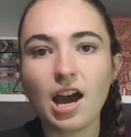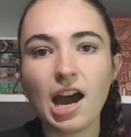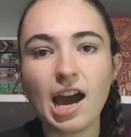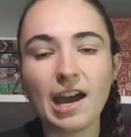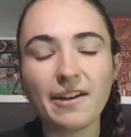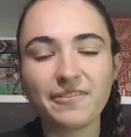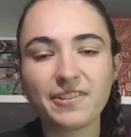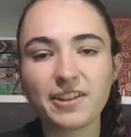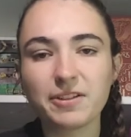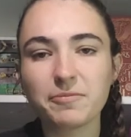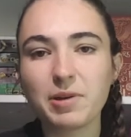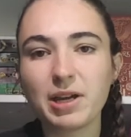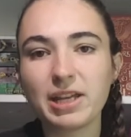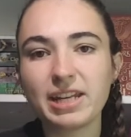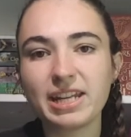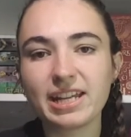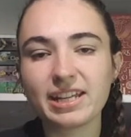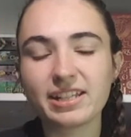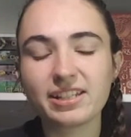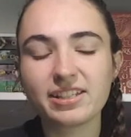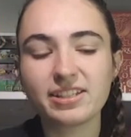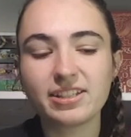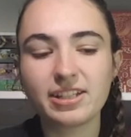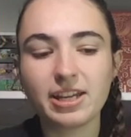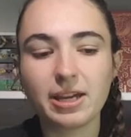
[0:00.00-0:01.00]
I think my
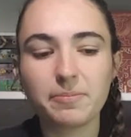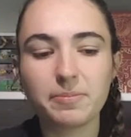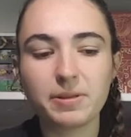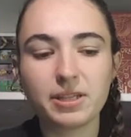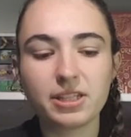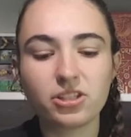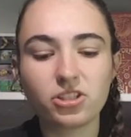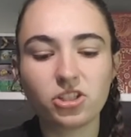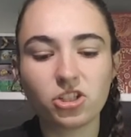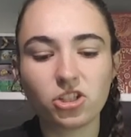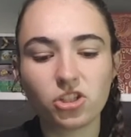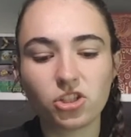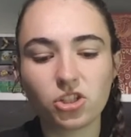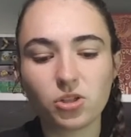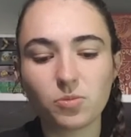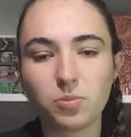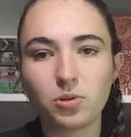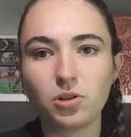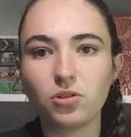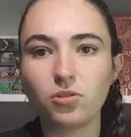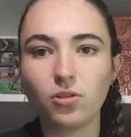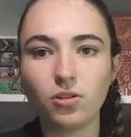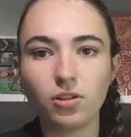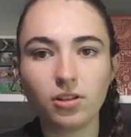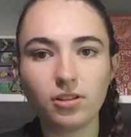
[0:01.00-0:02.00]
next step is just to
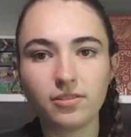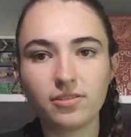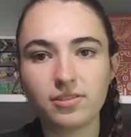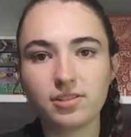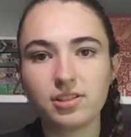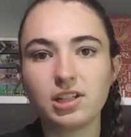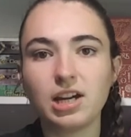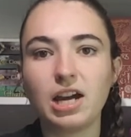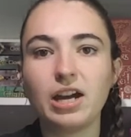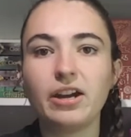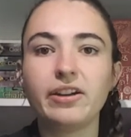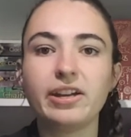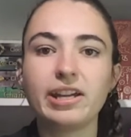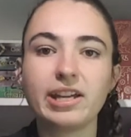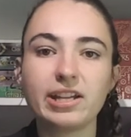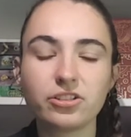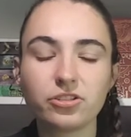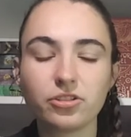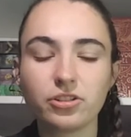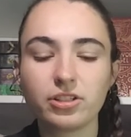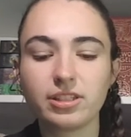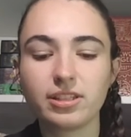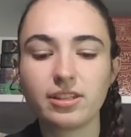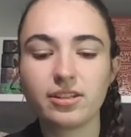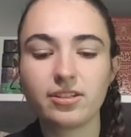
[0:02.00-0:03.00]
put all of the diary
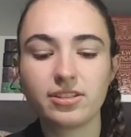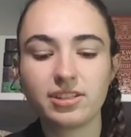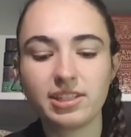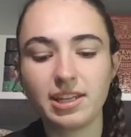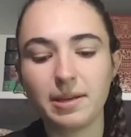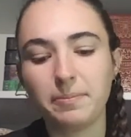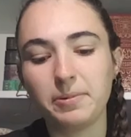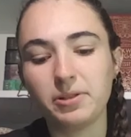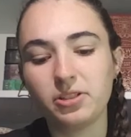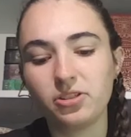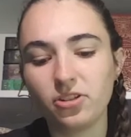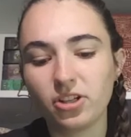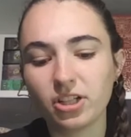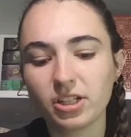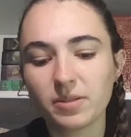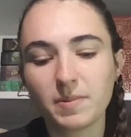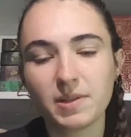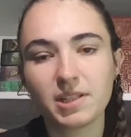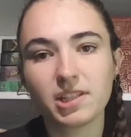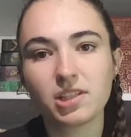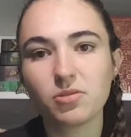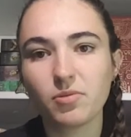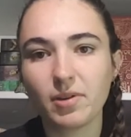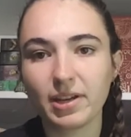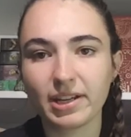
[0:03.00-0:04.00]
entries in a separate
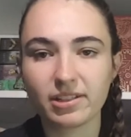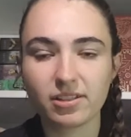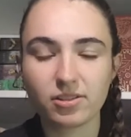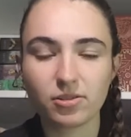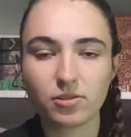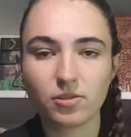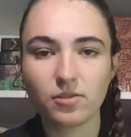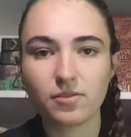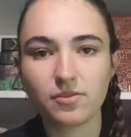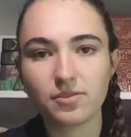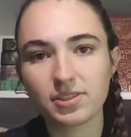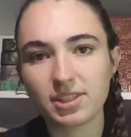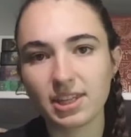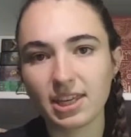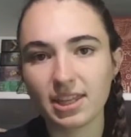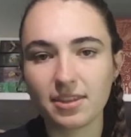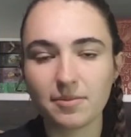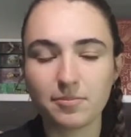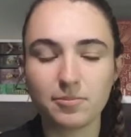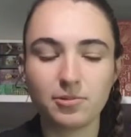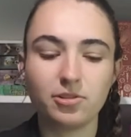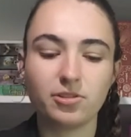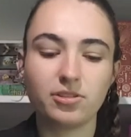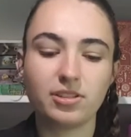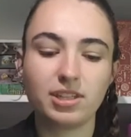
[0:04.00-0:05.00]
document so I can sort of see
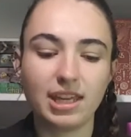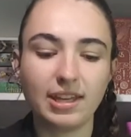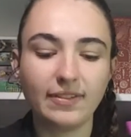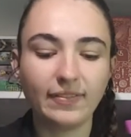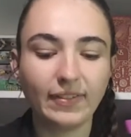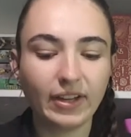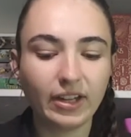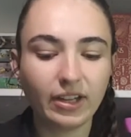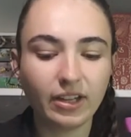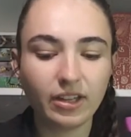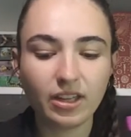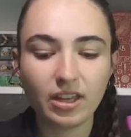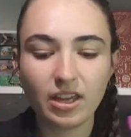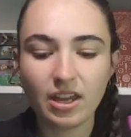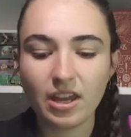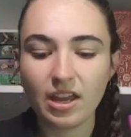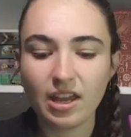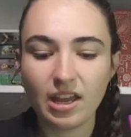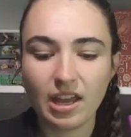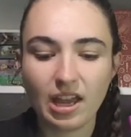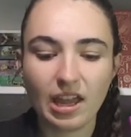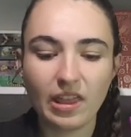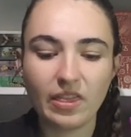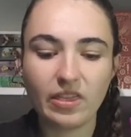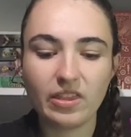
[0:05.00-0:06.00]
them all together
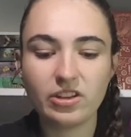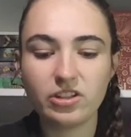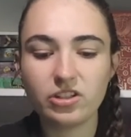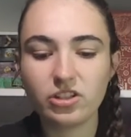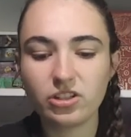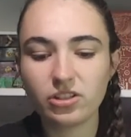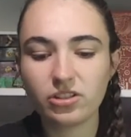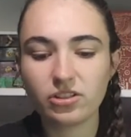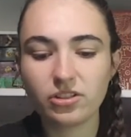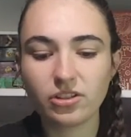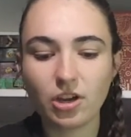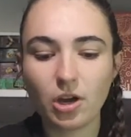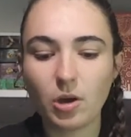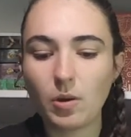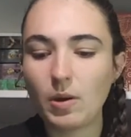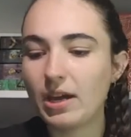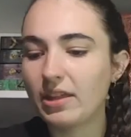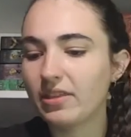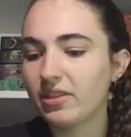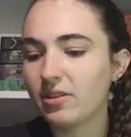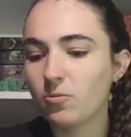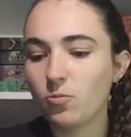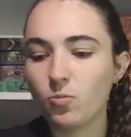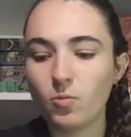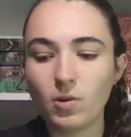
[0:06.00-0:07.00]
and then just go
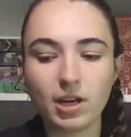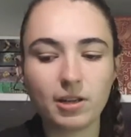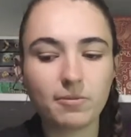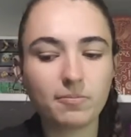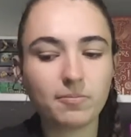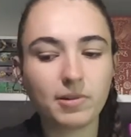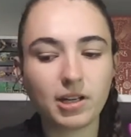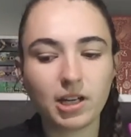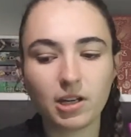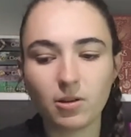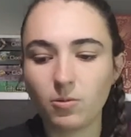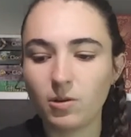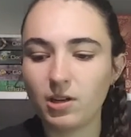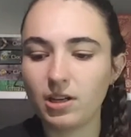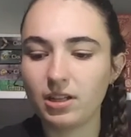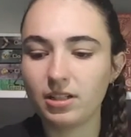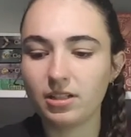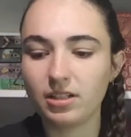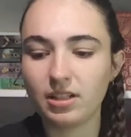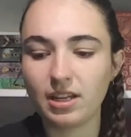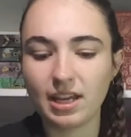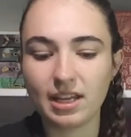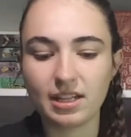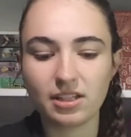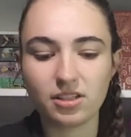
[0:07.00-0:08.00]
at them one by
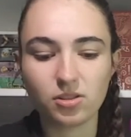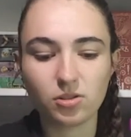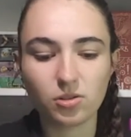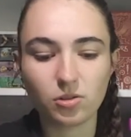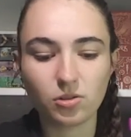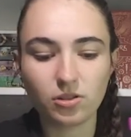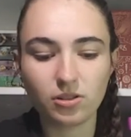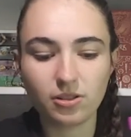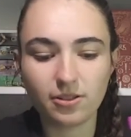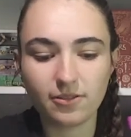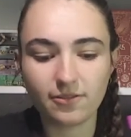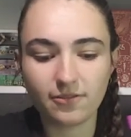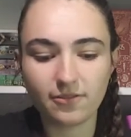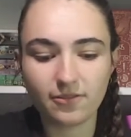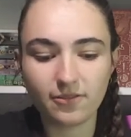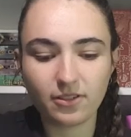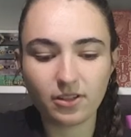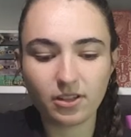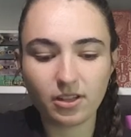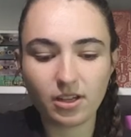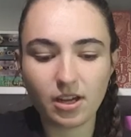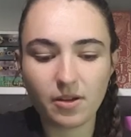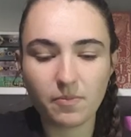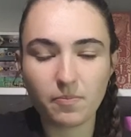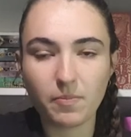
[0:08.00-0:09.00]
one and sort of
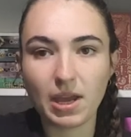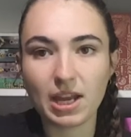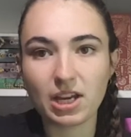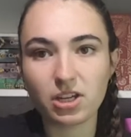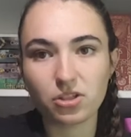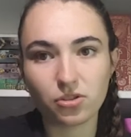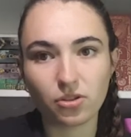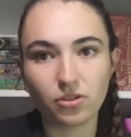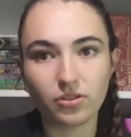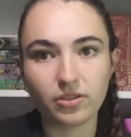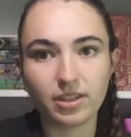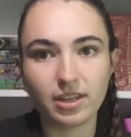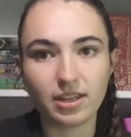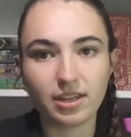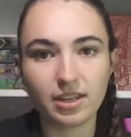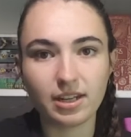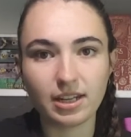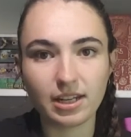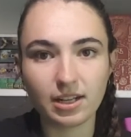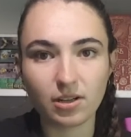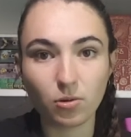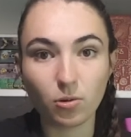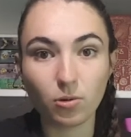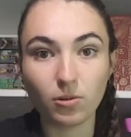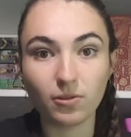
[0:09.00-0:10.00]
um, make sure that
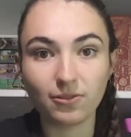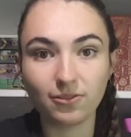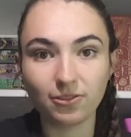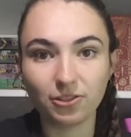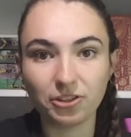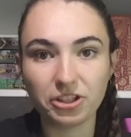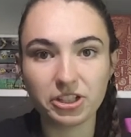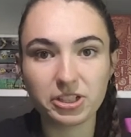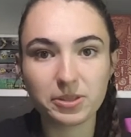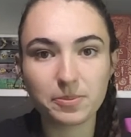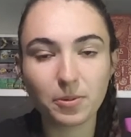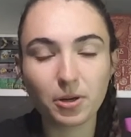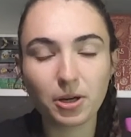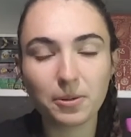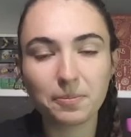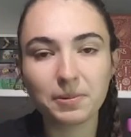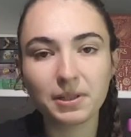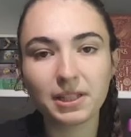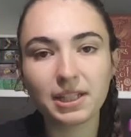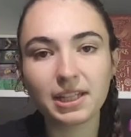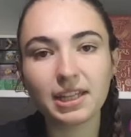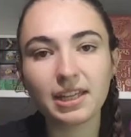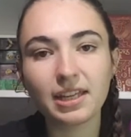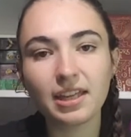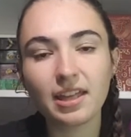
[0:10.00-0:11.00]
it all flows
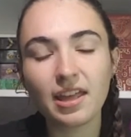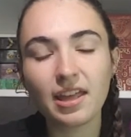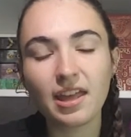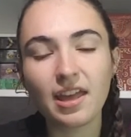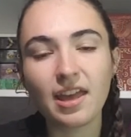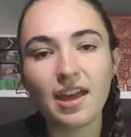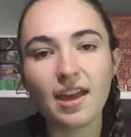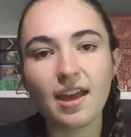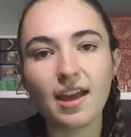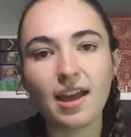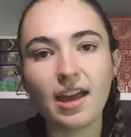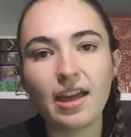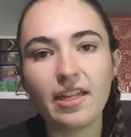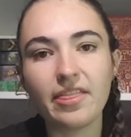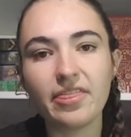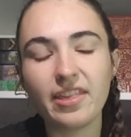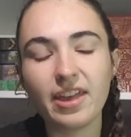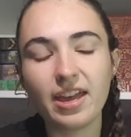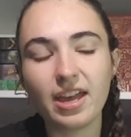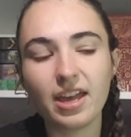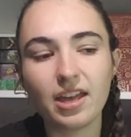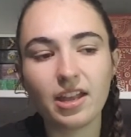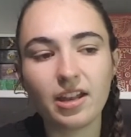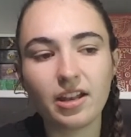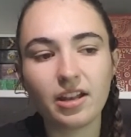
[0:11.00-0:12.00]
properly and
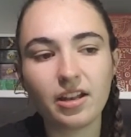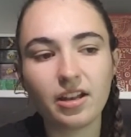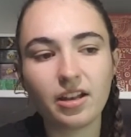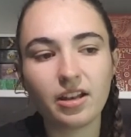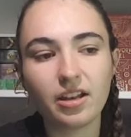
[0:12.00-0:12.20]
that